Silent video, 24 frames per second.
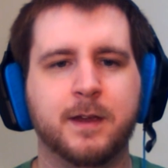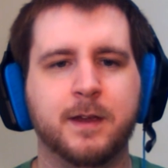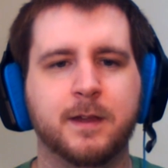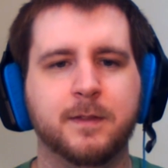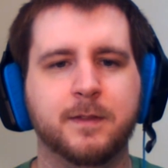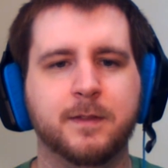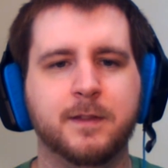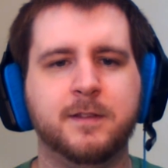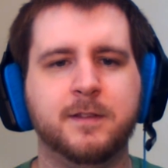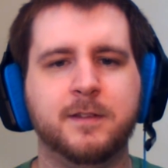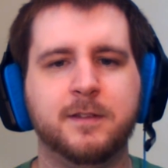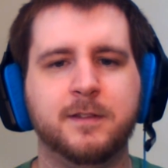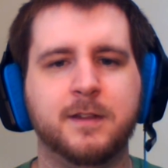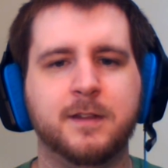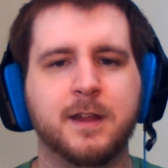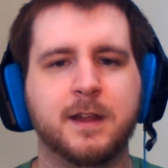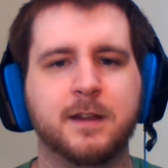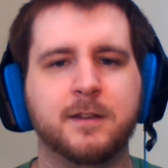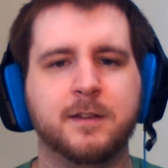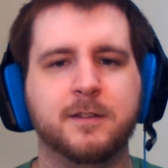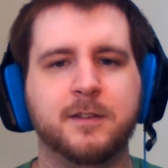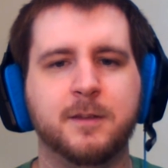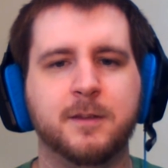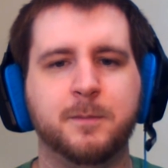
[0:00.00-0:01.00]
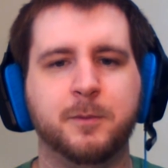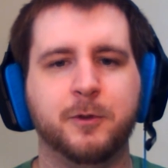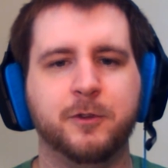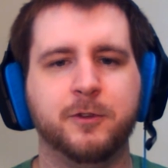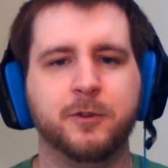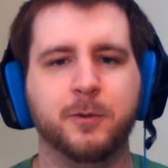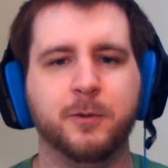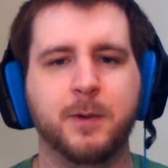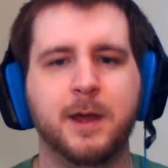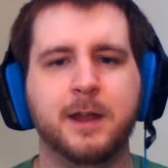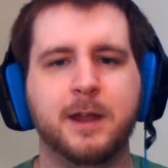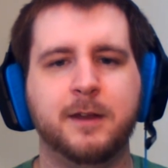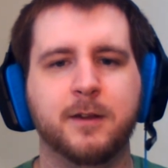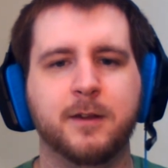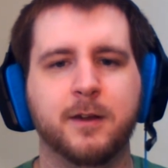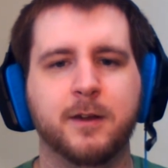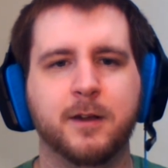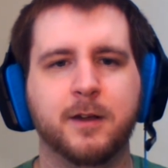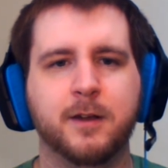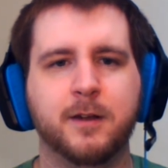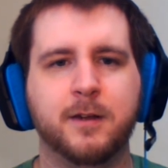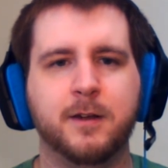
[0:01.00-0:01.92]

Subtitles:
And this is not a simple surrender.